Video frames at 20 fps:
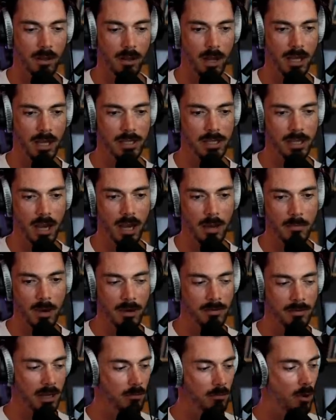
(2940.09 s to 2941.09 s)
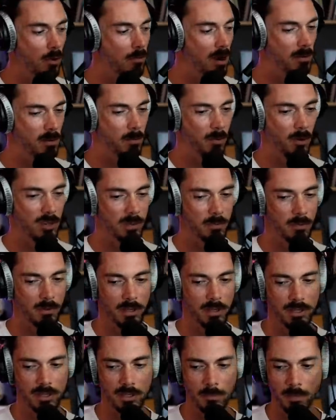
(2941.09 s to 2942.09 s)
And I think what might be possible
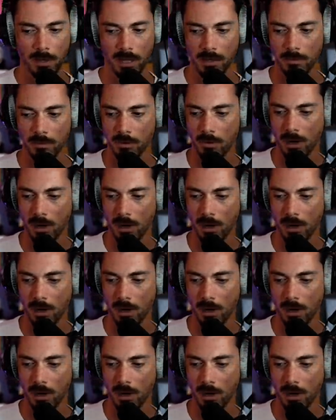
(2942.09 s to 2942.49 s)
is to play them directly